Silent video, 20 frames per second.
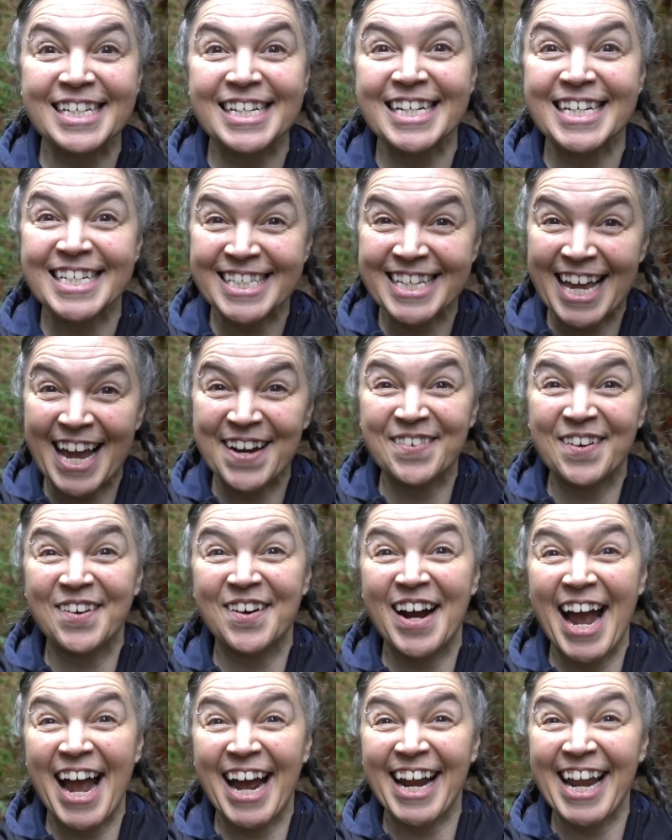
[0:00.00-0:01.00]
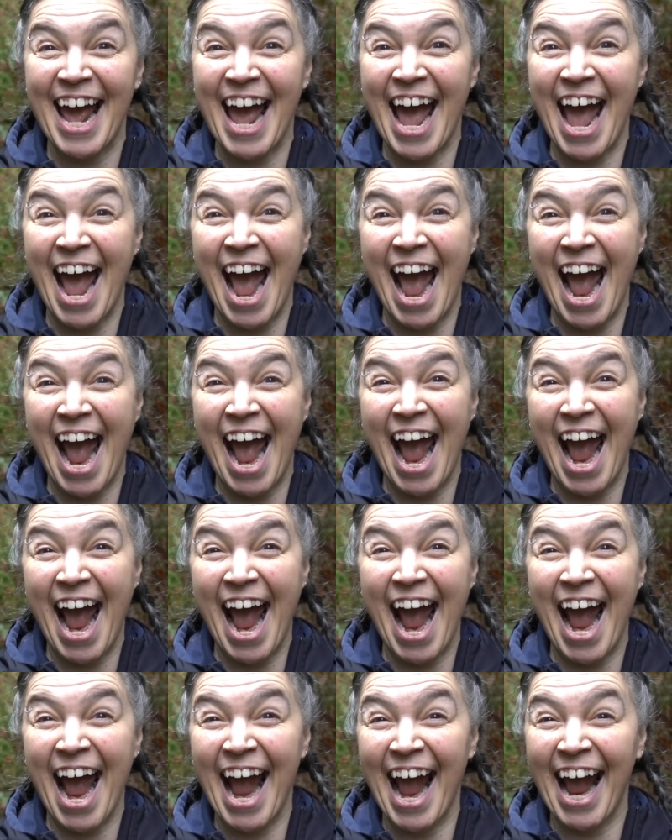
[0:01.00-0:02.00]
it is giveaway
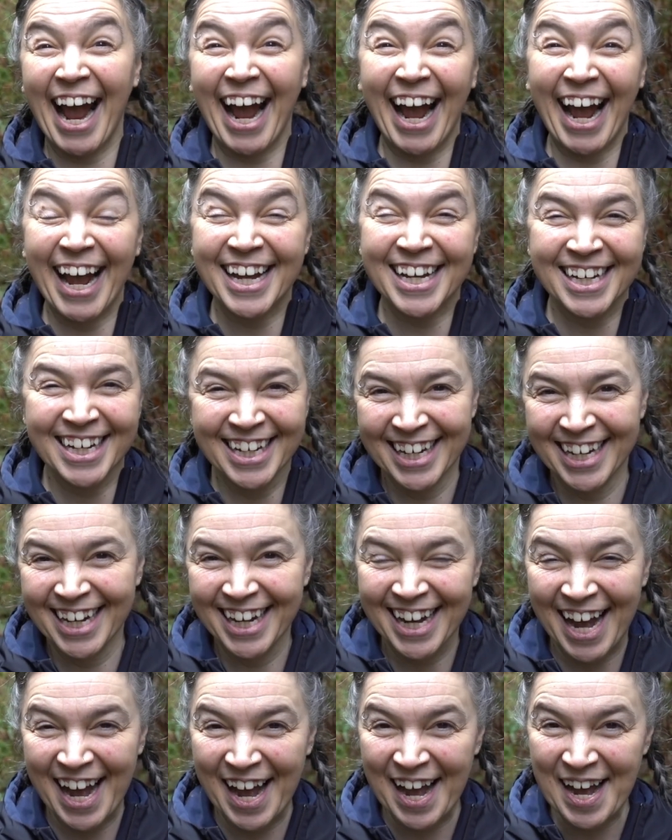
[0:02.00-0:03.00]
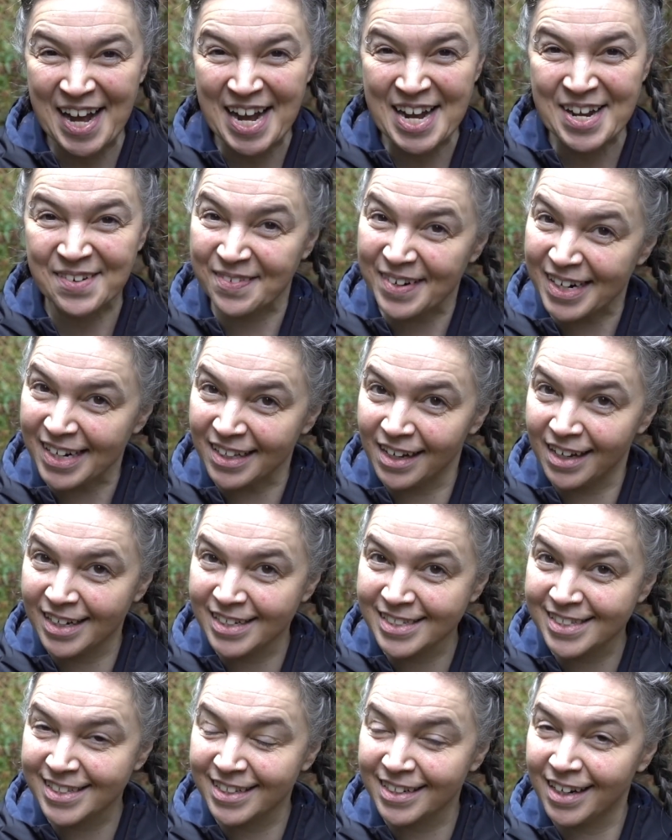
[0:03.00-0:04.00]
day! I
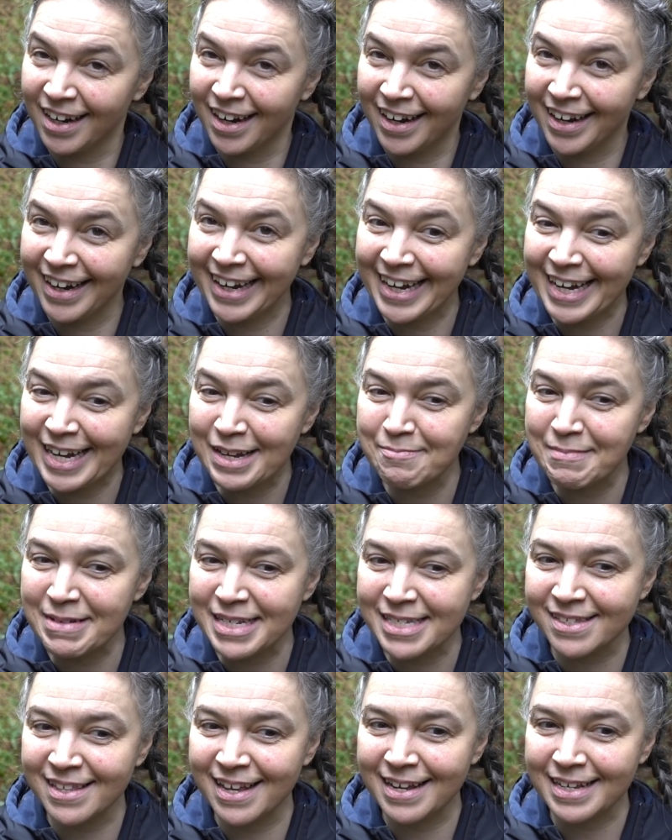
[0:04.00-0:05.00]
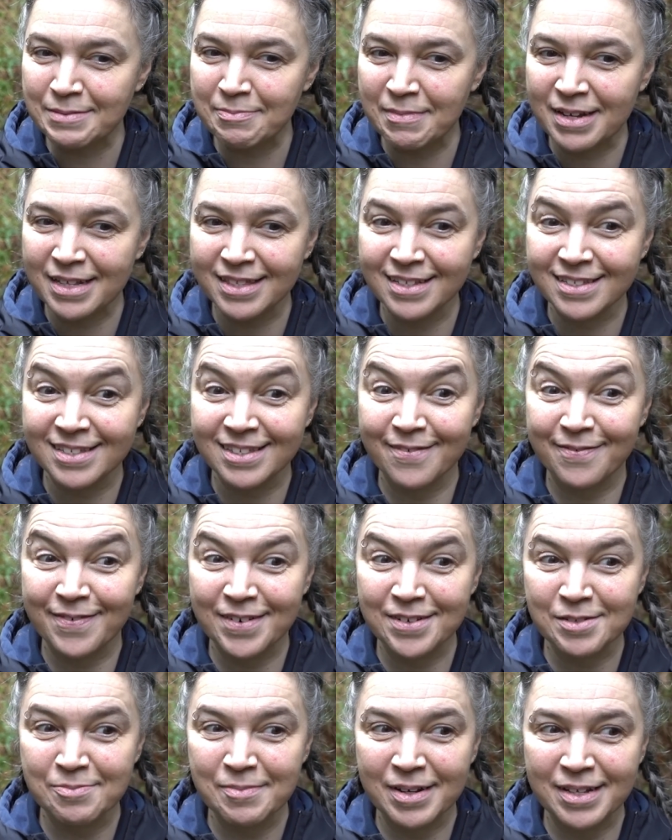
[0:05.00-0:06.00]
realized that I missed last month. It's the
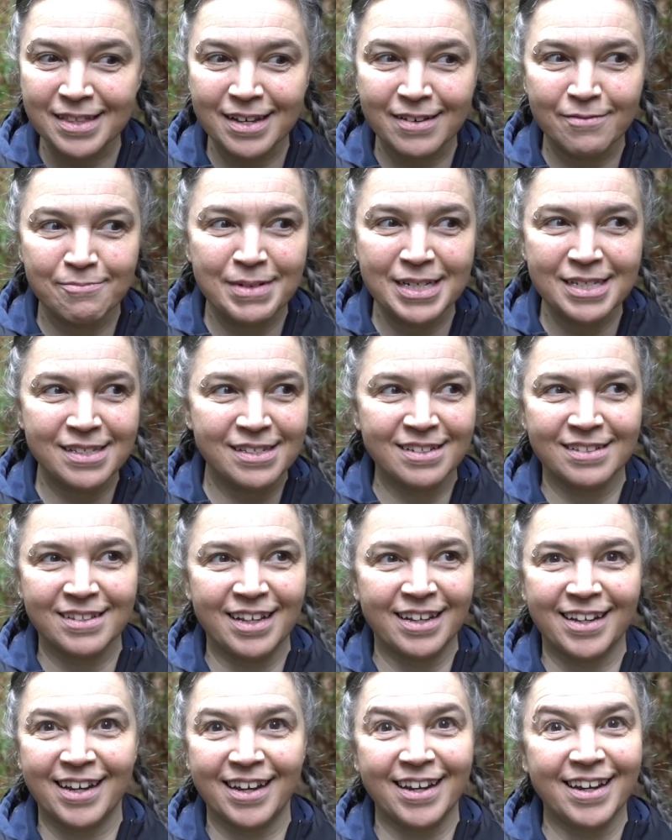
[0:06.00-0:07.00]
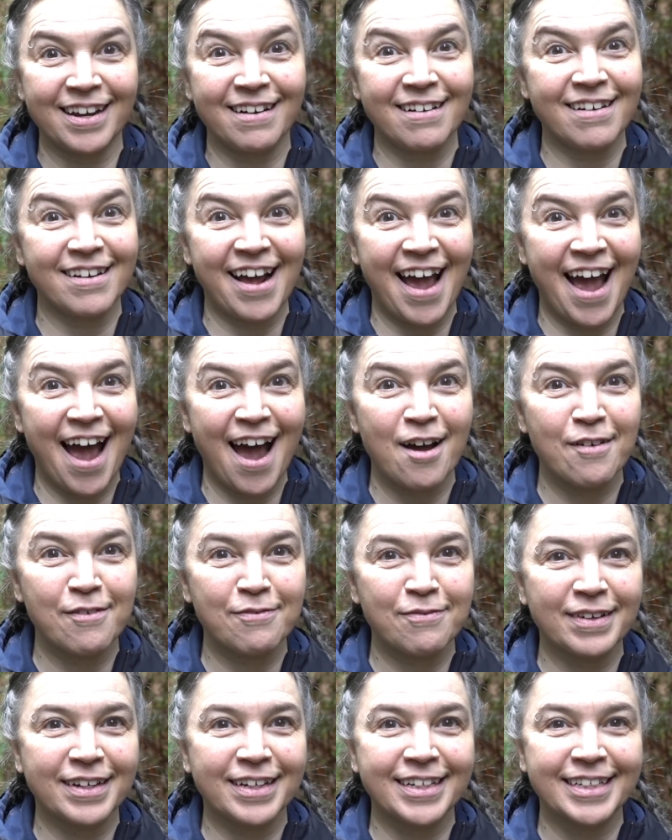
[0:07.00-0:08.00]
first month I've missed in like a year and a
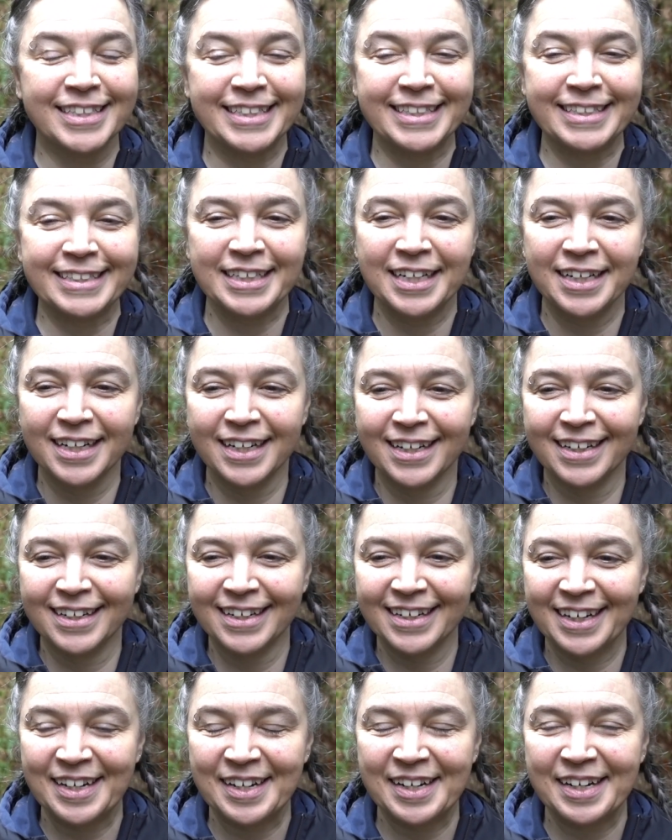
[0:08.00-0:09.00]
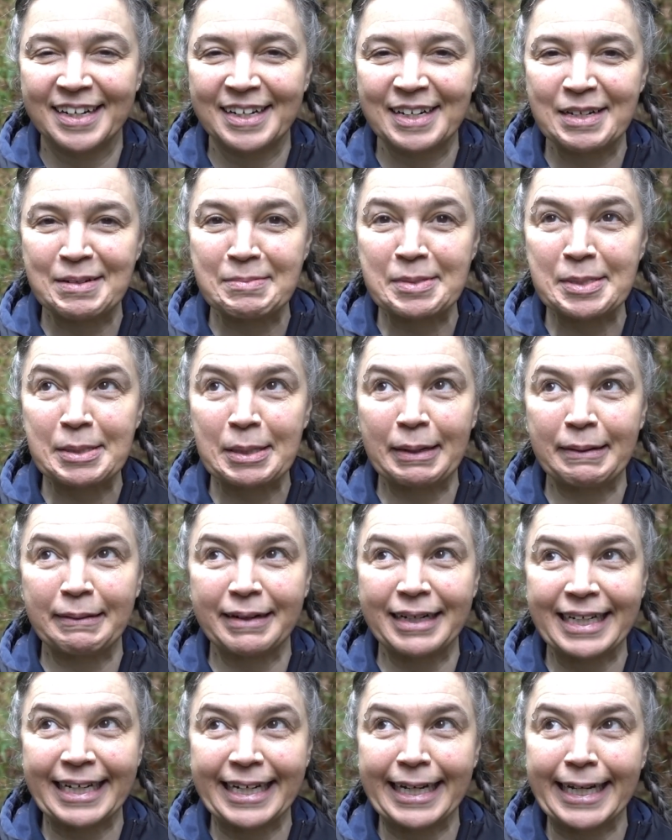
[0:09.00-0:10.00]
half and I'm
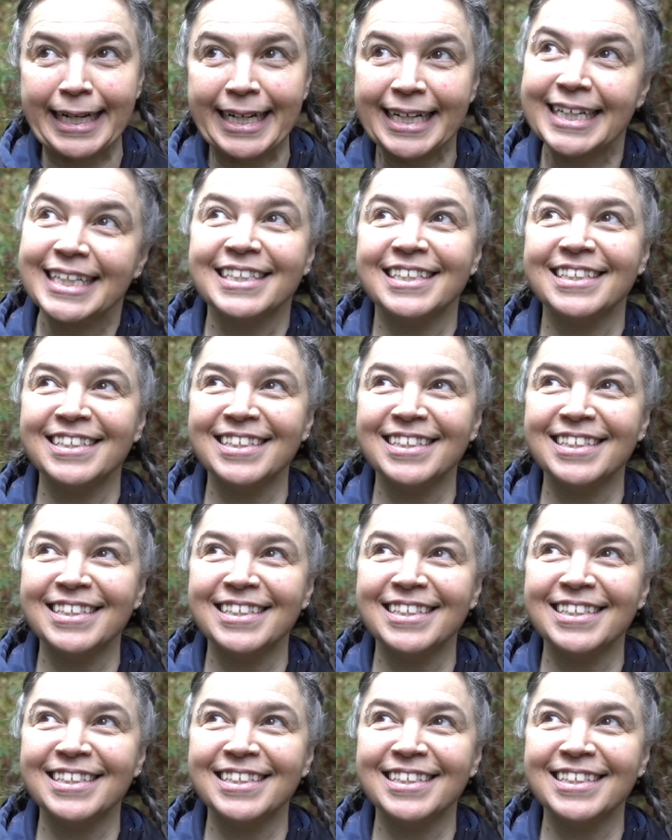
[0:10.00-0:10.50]
sorry.